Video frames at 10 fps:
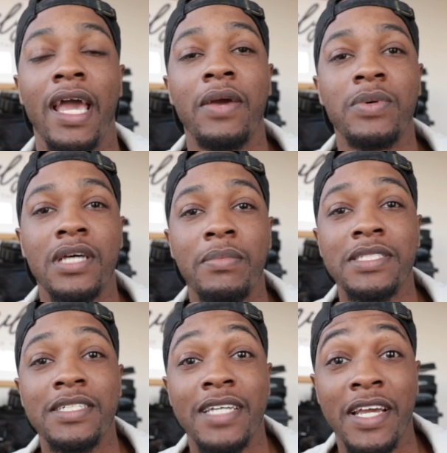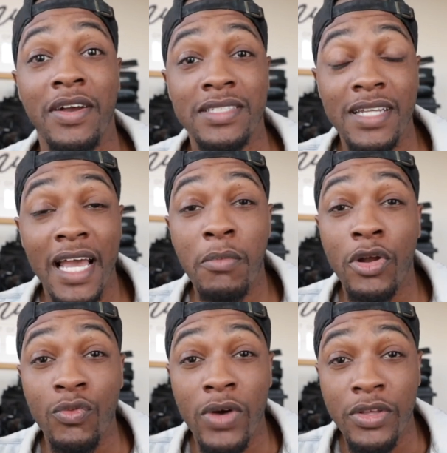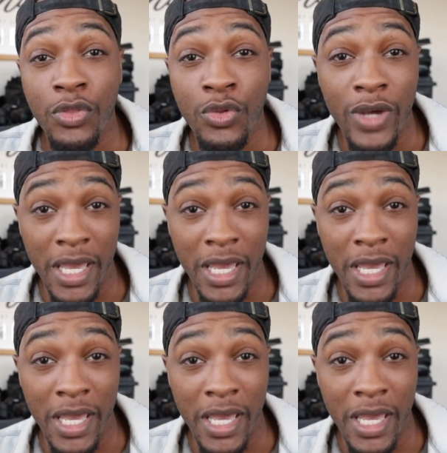Hey, what's up? It's TJ here, and today I'm going to run you through